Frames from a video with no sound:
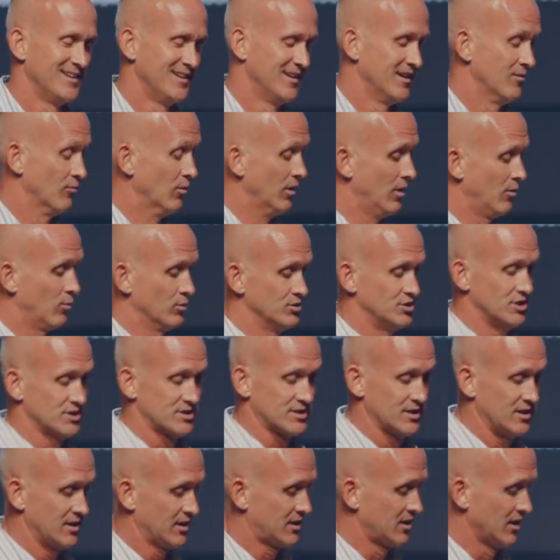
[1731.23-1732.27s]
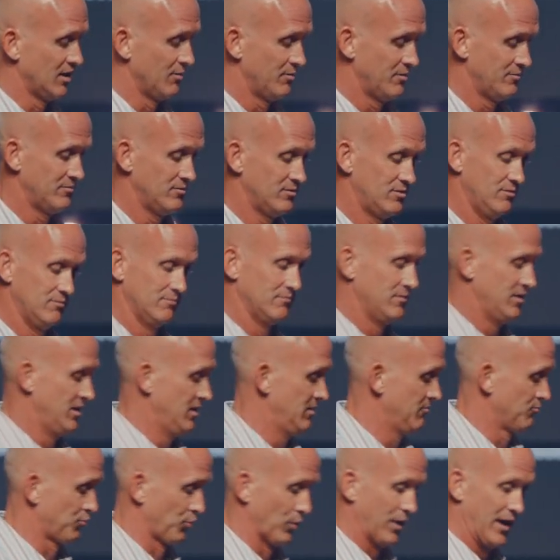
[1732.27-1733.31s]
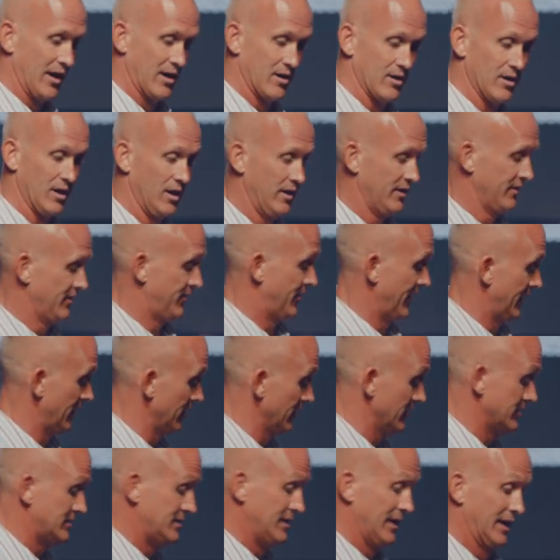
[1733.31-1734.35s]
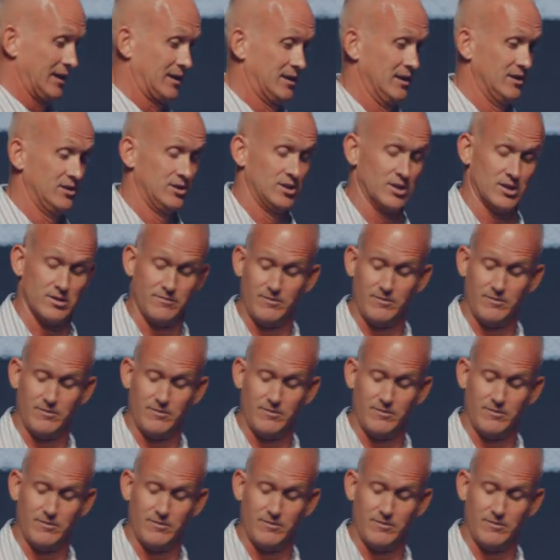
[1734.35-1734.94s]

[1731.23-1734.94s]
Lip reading: Well, we're just going to come in prayer. They're addicted to,